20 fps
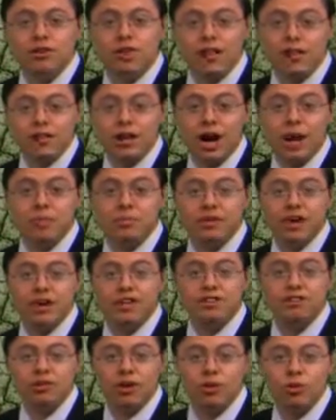That's
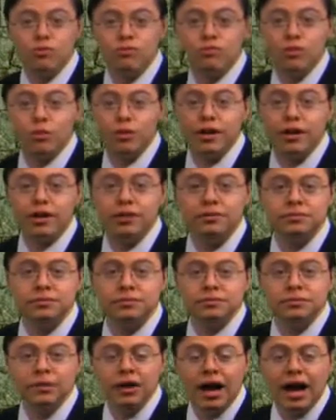Comcast Channel 4 here
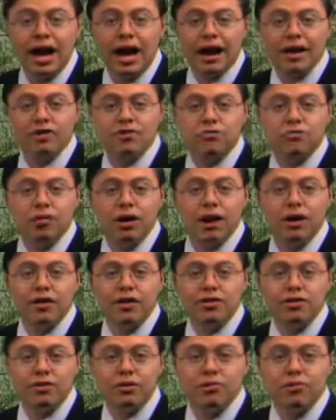as well
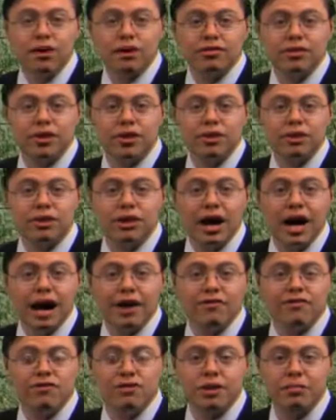as you can watch that on
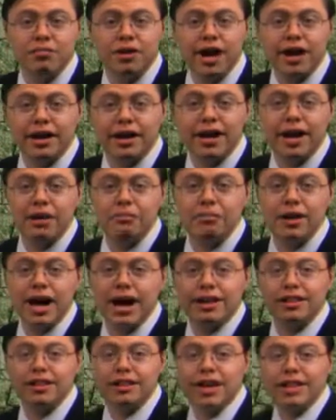livestream.com
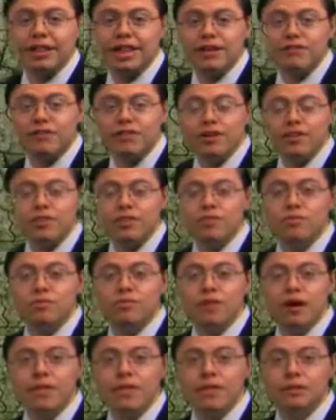backslash FSU
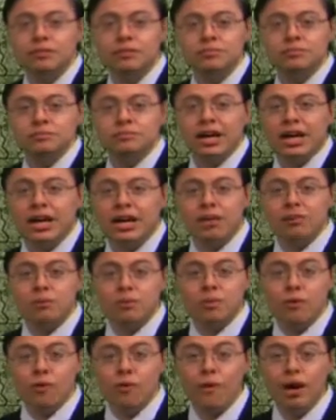weather. And then we'll
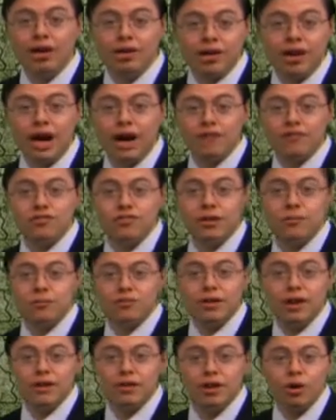be on live stream
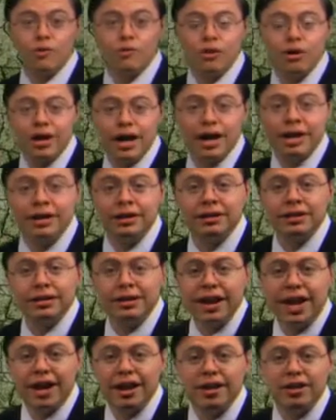throughout the overnight
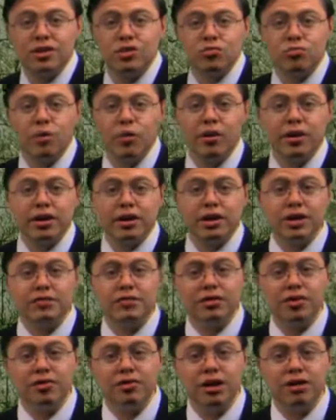and into the morning,
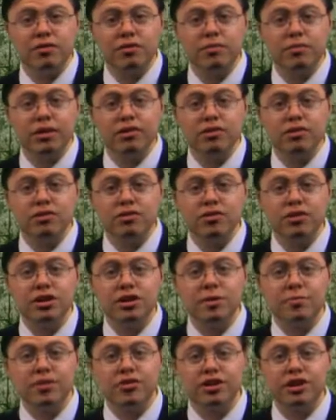giving you the information you need
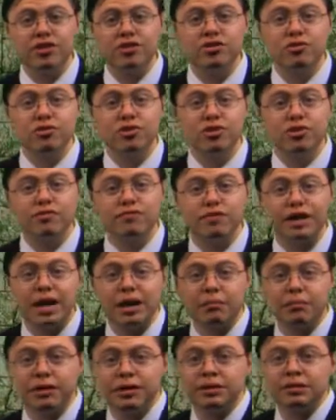to protect you and your
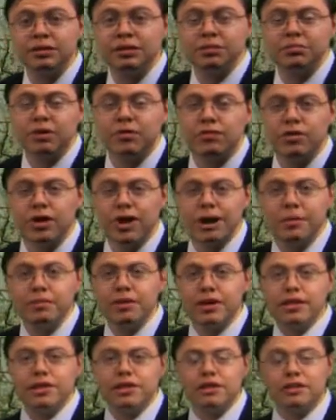family. But for now, I'm
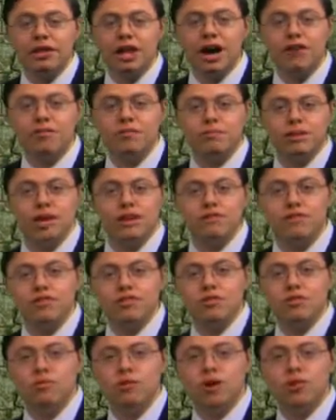Casey Cloud from the
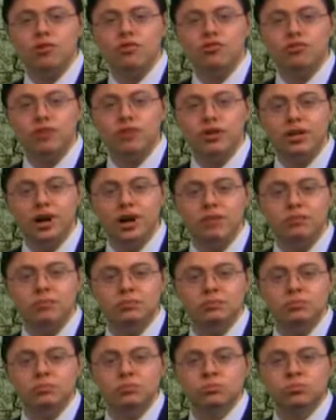FSU Weather Studio.
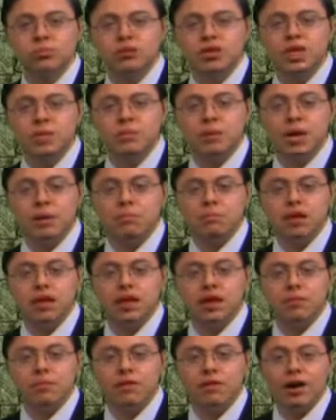We'll keep you
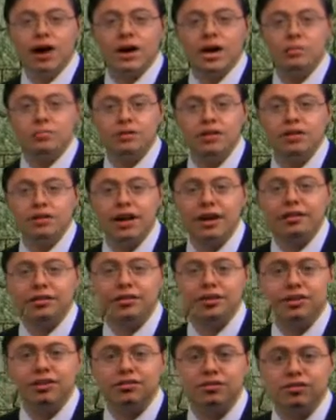updated and provide updates as
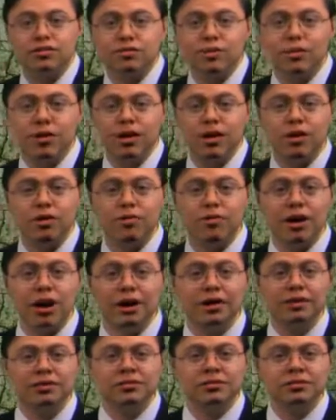conditions warrant.
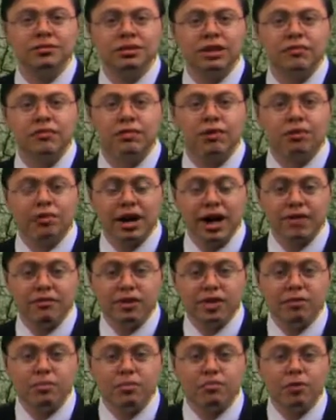Otherwise, if we don't have
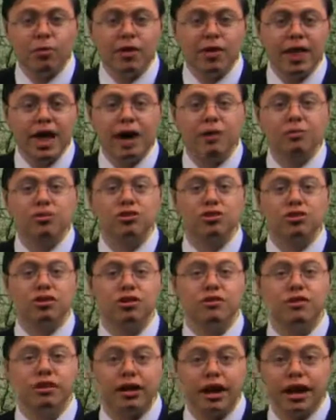any before that, we'll see
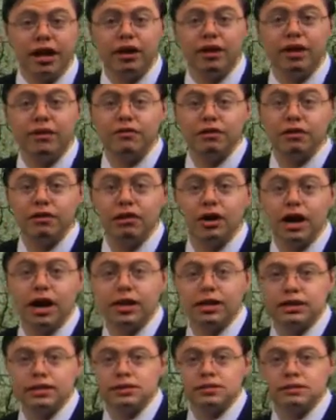you tonight at 11 o'clock.